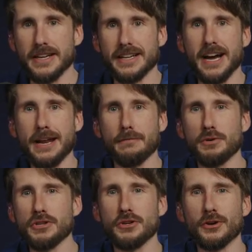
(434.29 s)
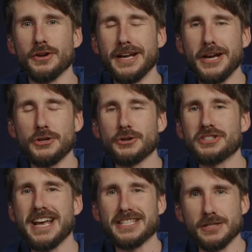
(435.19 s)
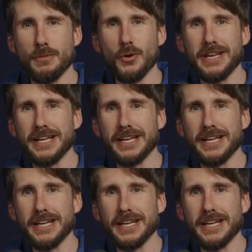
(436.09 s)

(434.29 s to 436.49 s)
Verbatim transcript: and kind of put your your testimony